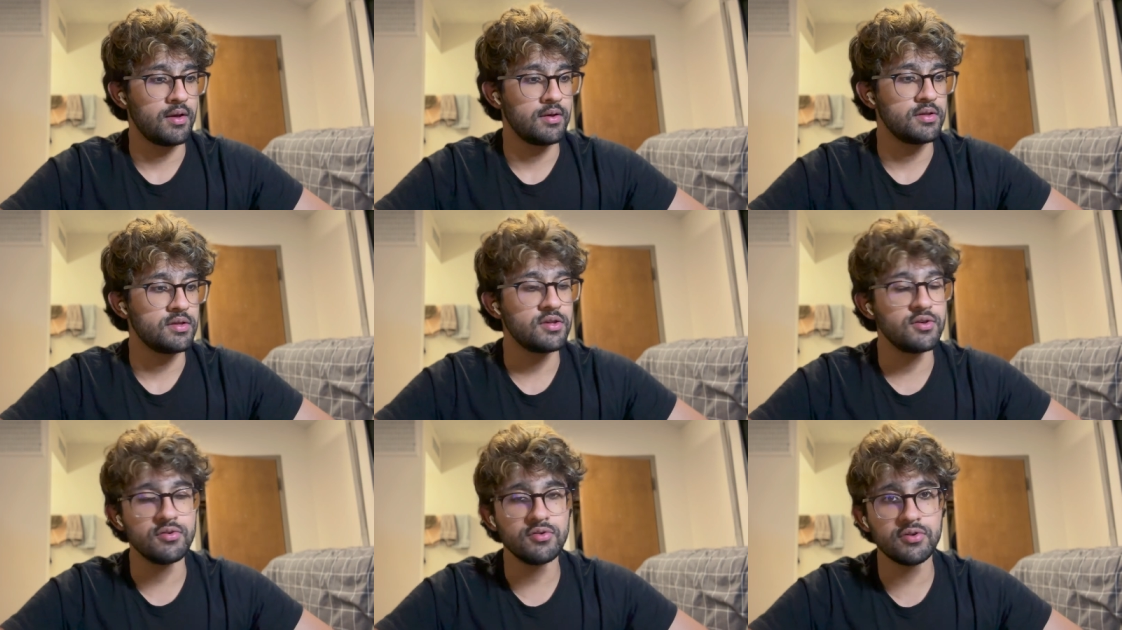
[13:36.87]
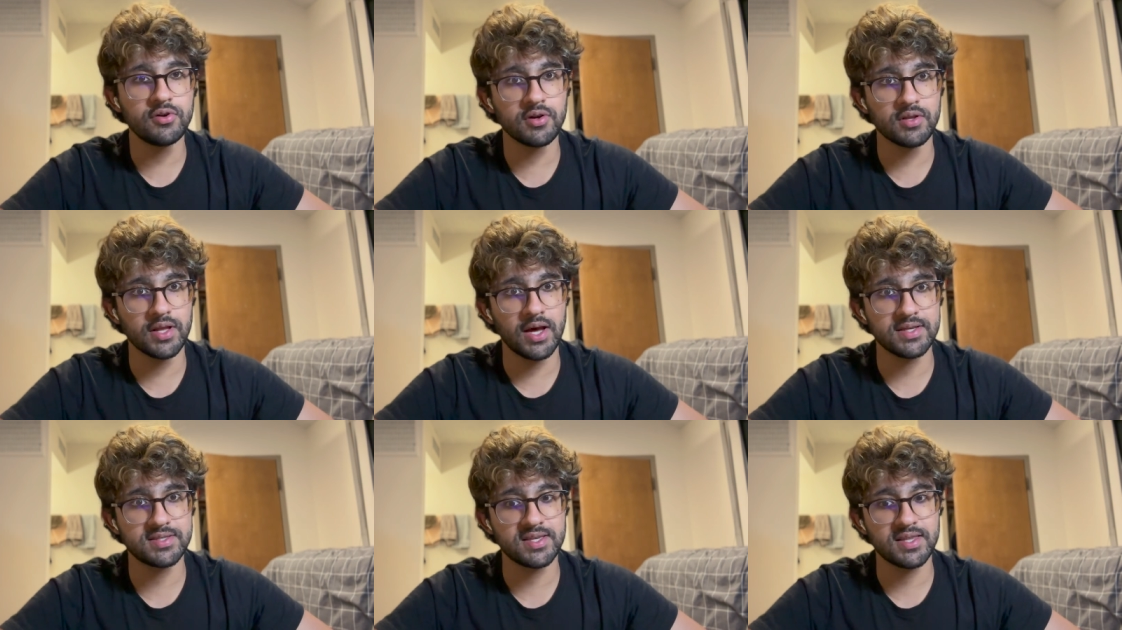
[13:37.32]

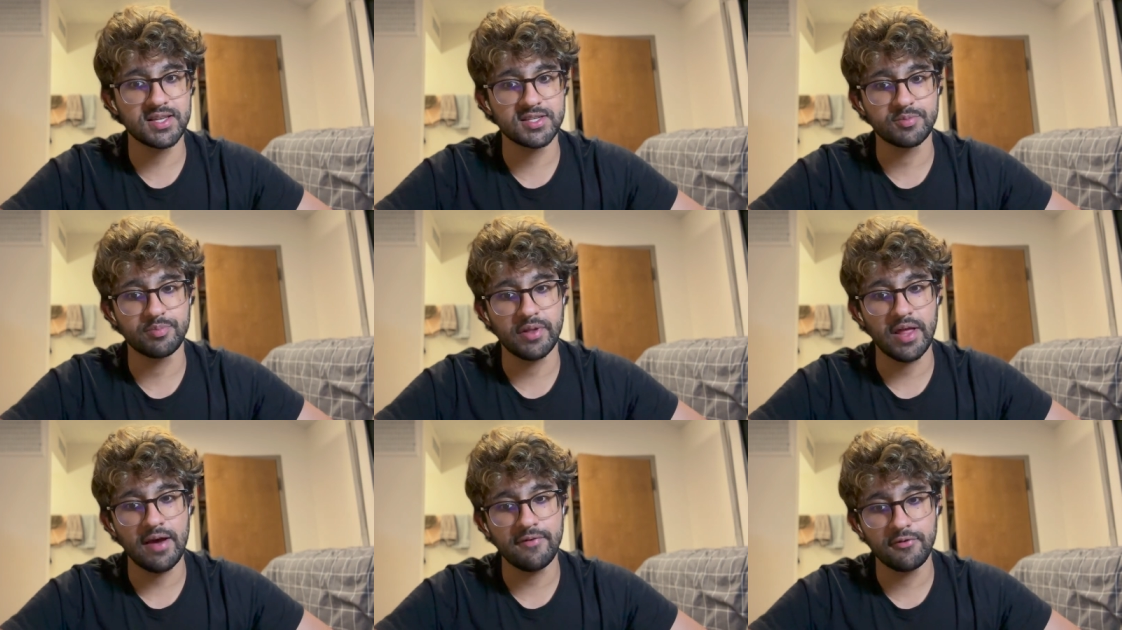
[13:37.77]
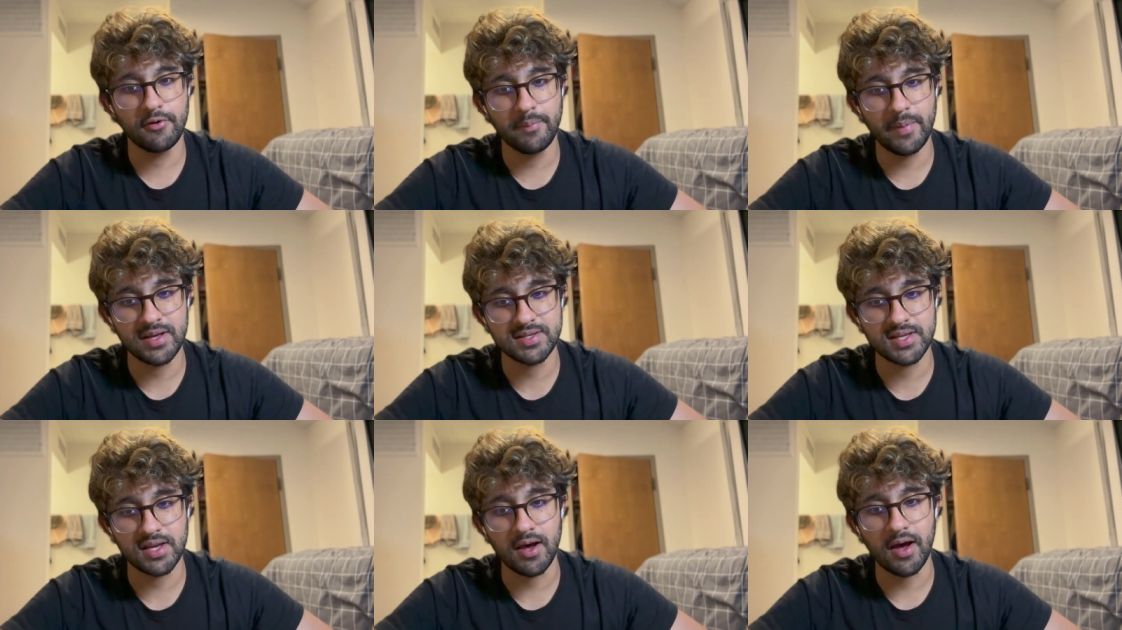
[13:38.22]
utilizing this platform
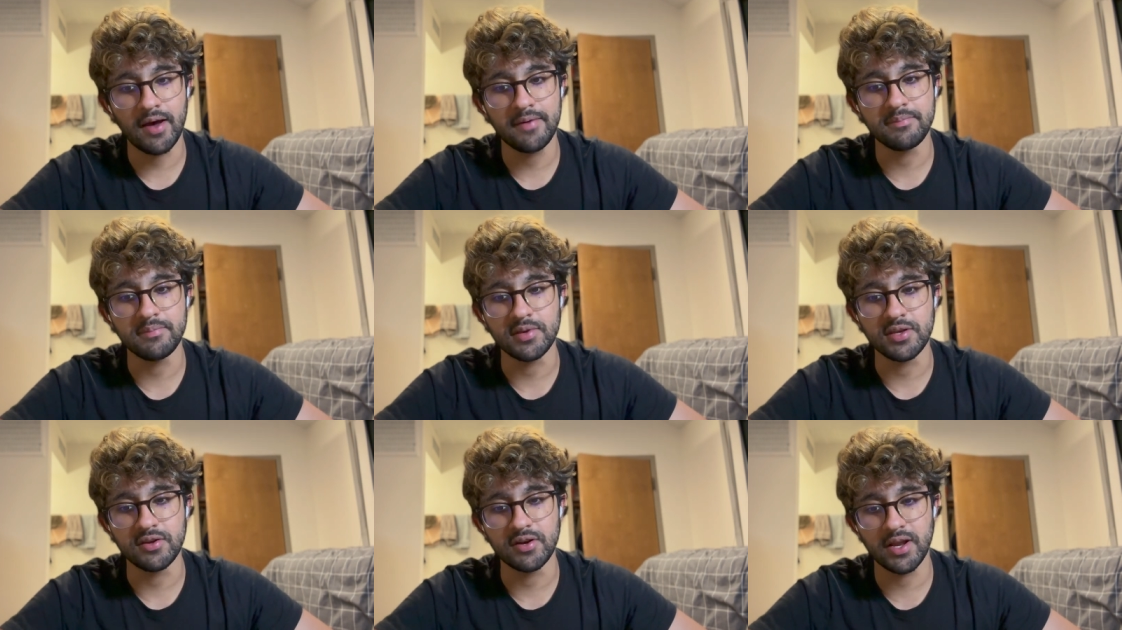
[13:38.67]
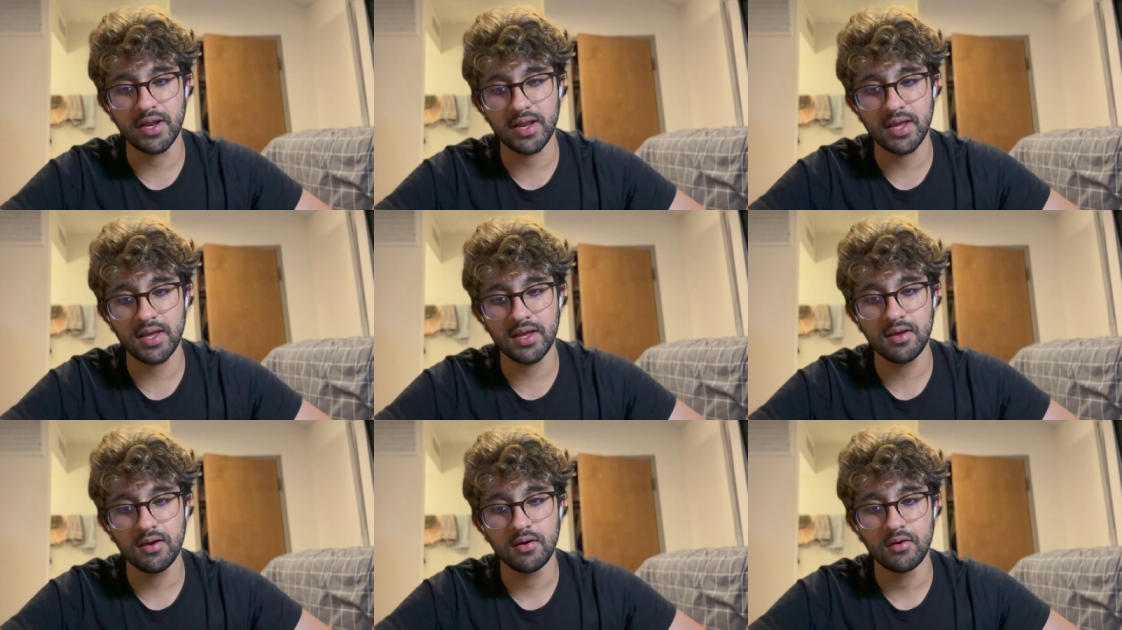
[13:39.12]
as a
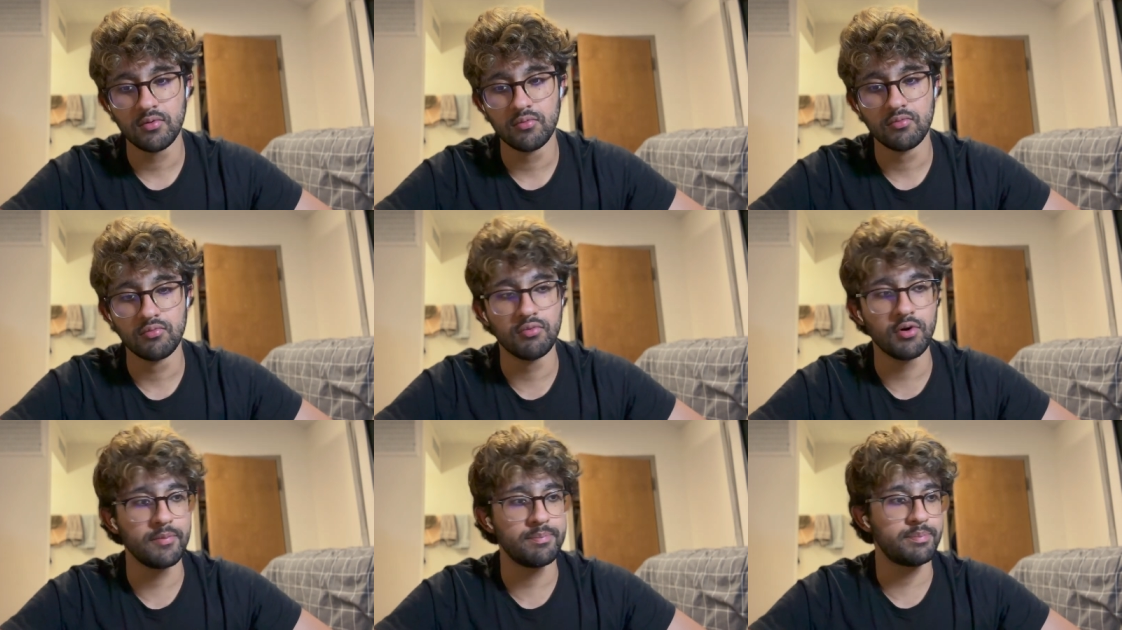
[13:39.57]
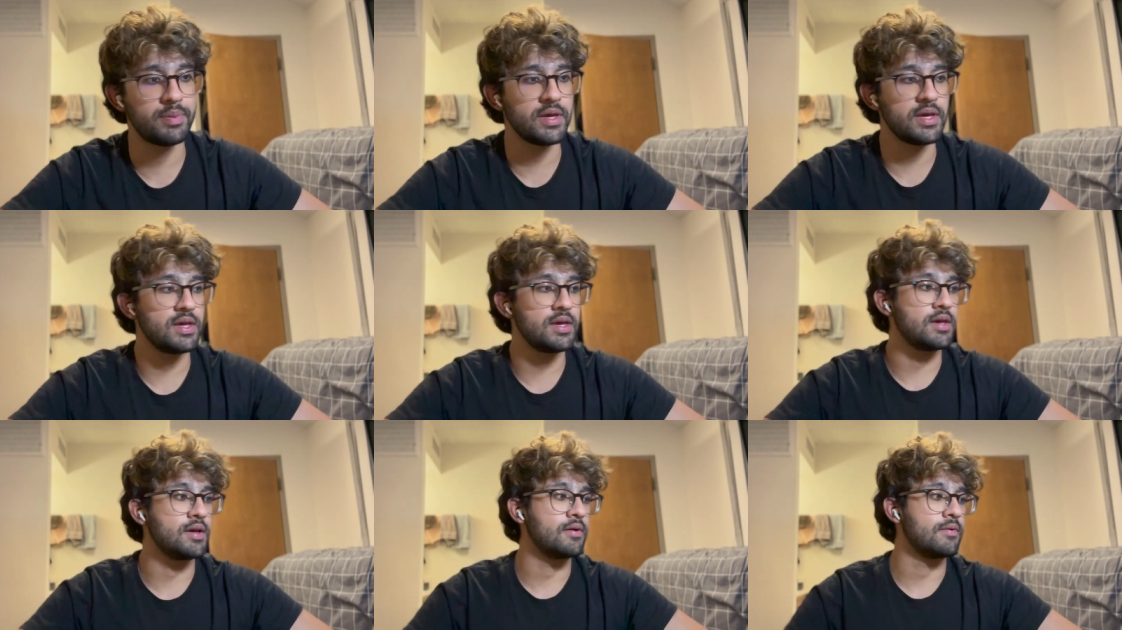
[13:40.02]
community would
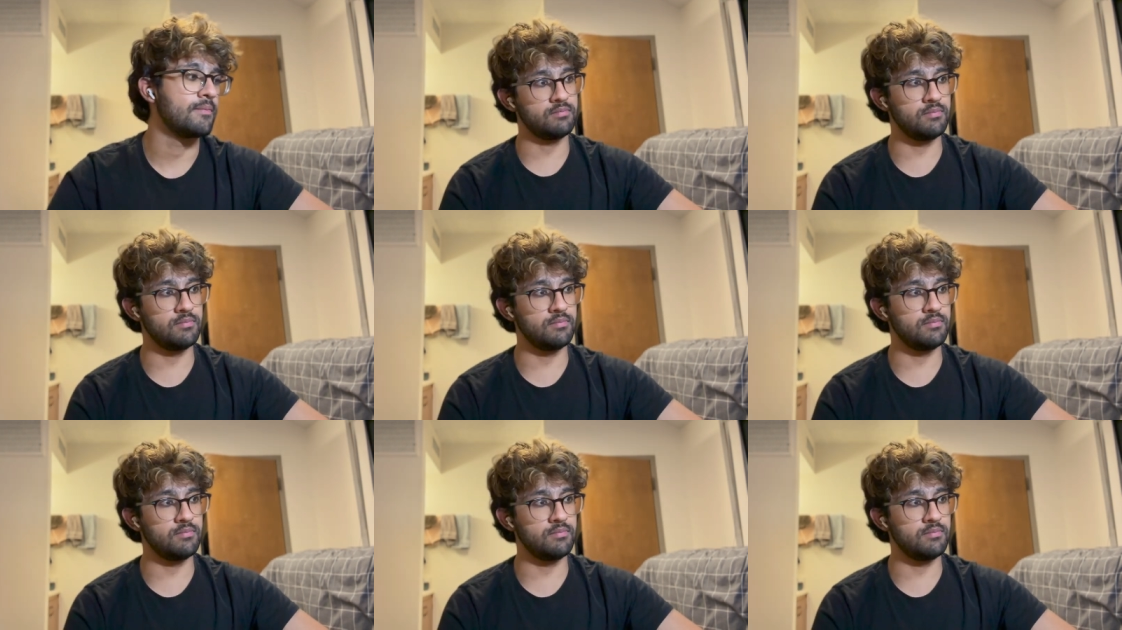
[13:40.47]
be